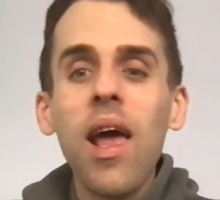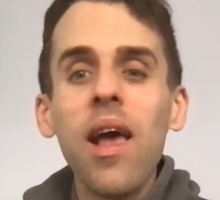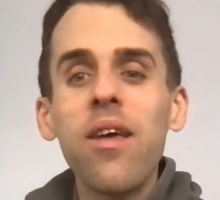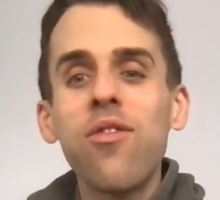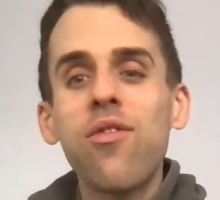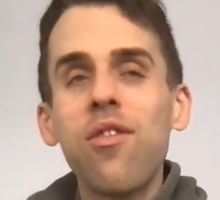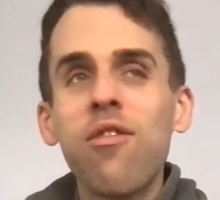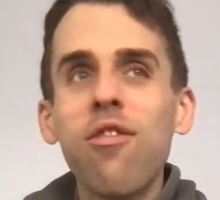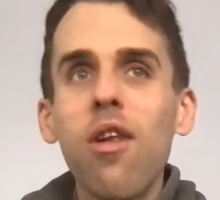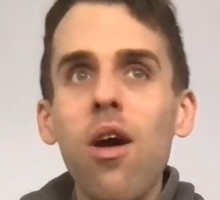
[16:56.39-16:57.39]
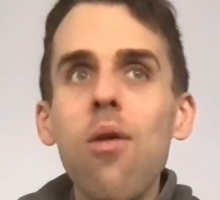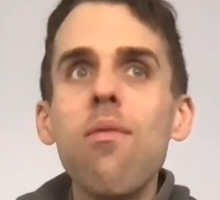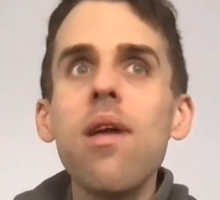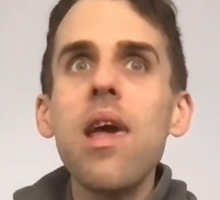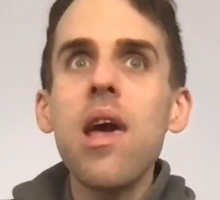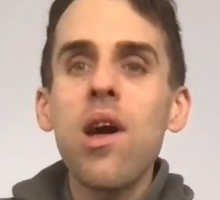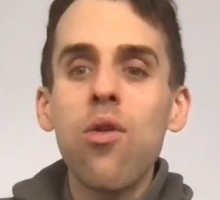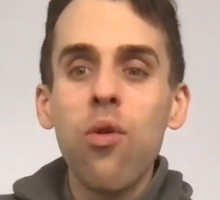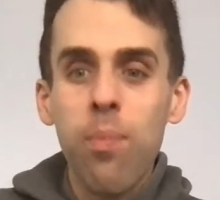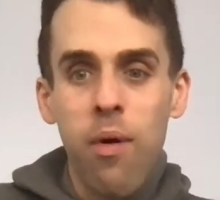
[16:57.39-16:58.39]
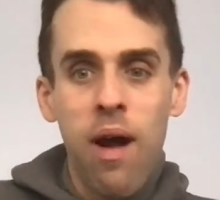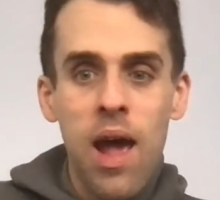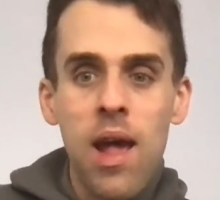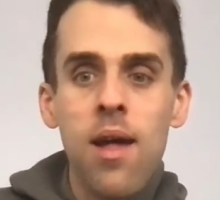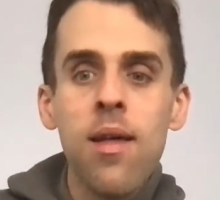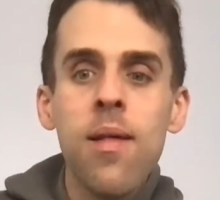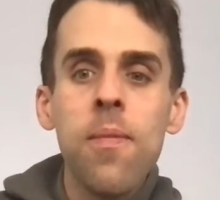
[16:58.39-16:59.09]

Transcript: is slowly incorporate